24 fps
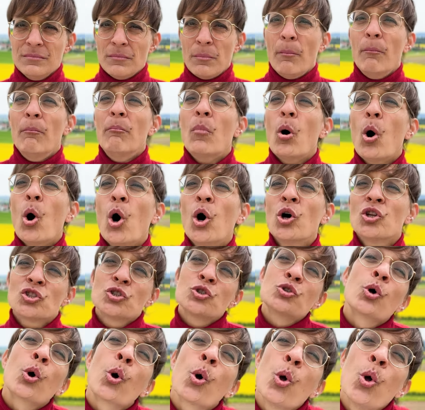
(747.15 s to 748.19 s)

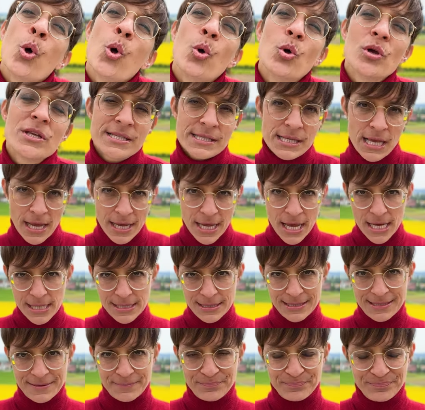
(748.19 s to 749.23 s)
Montreux, say
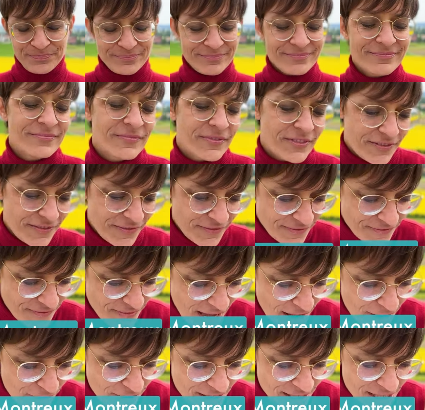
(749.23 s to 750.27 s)
it.
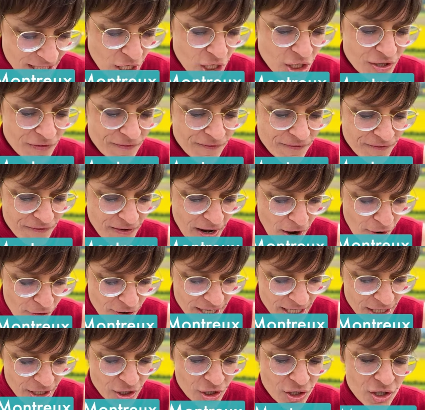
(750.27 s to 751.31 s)
Very,
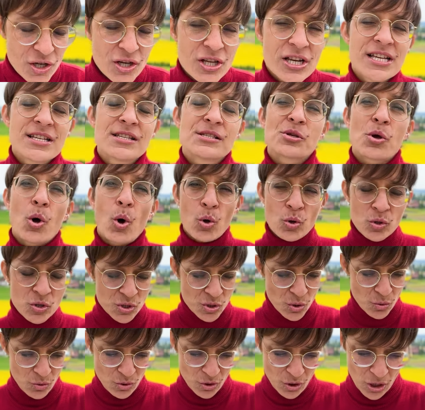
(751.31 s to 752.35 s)
very good. It's
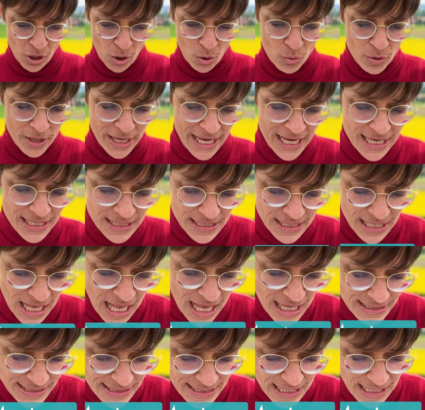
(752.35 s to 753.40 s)
also located
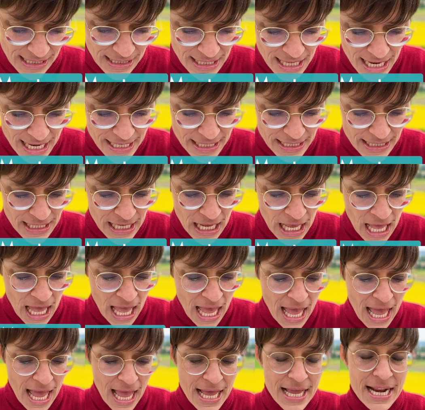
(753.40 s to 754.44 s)
at the lake.
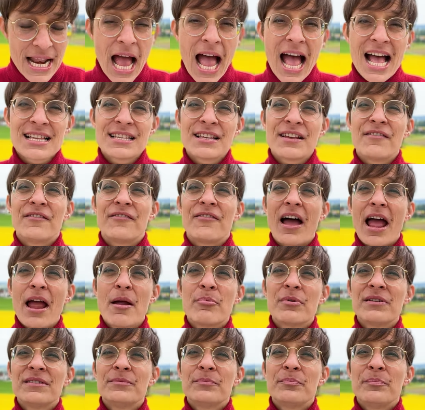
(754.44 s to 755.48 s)
It has a
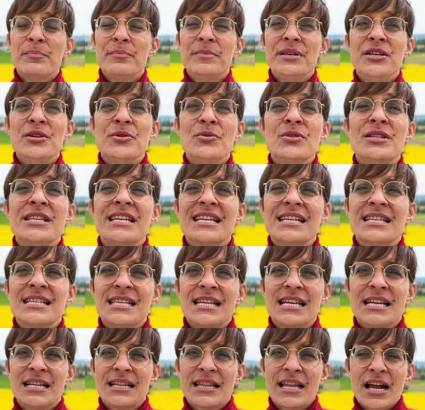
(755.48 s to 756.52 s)
vibrant music
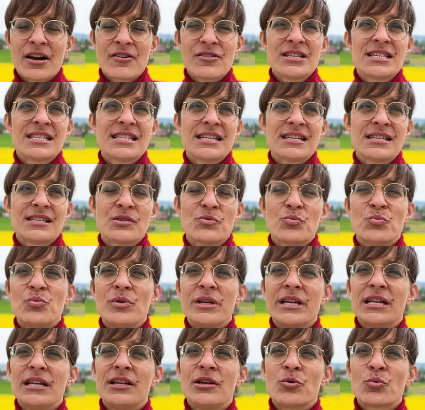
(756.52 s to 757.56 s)
scene. There is this
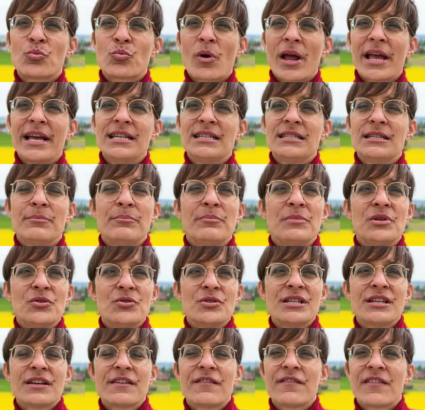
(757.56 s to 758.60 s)
really great
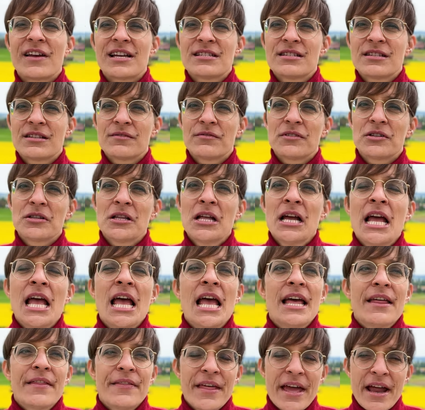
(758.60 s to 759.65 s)
music festival
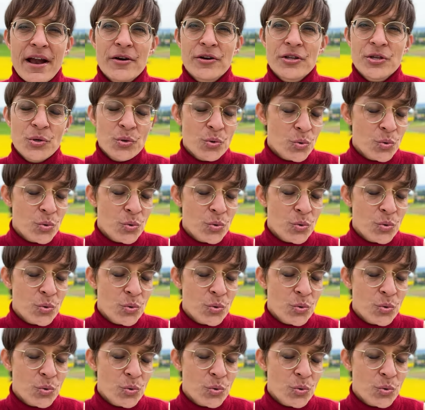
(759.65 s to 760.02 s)
there,